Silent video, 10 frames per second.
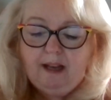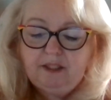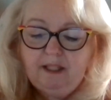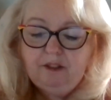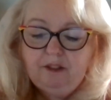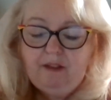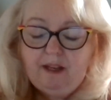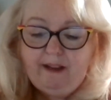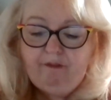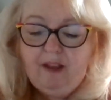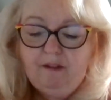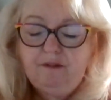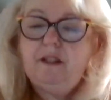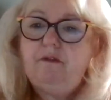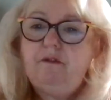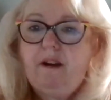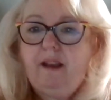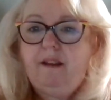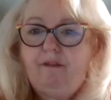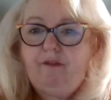I'll tell you that I founded and
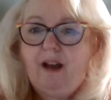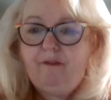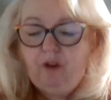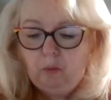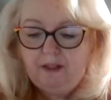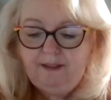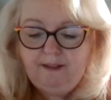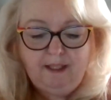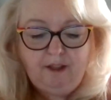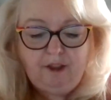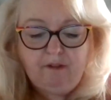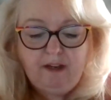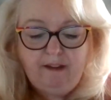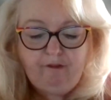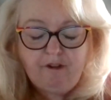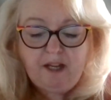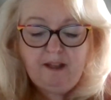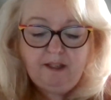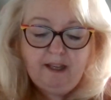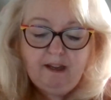ran a 501c3 for
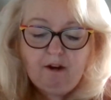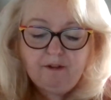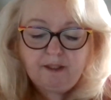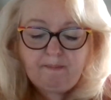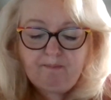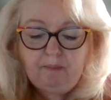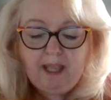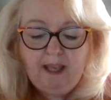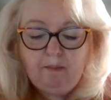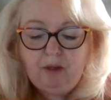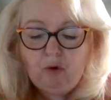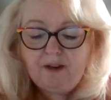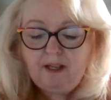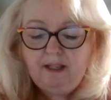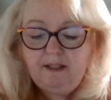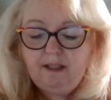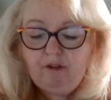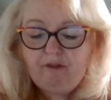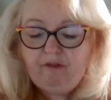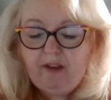10 years, became an ordained
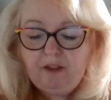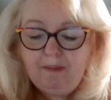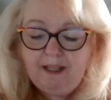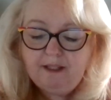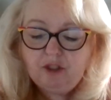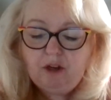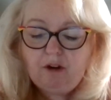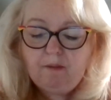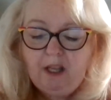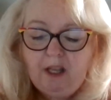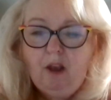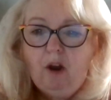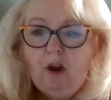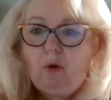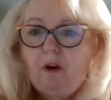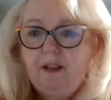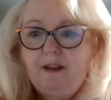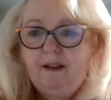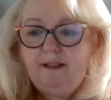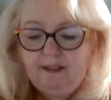interfaith minister,
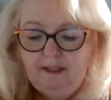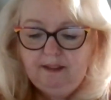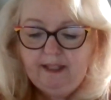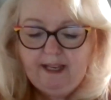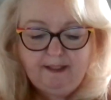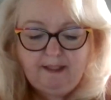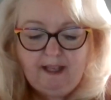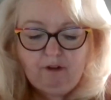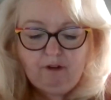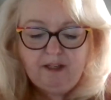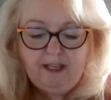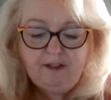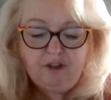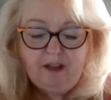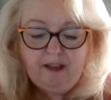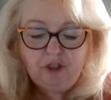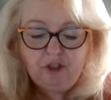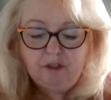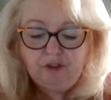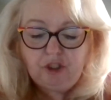organized and led sacred
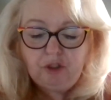international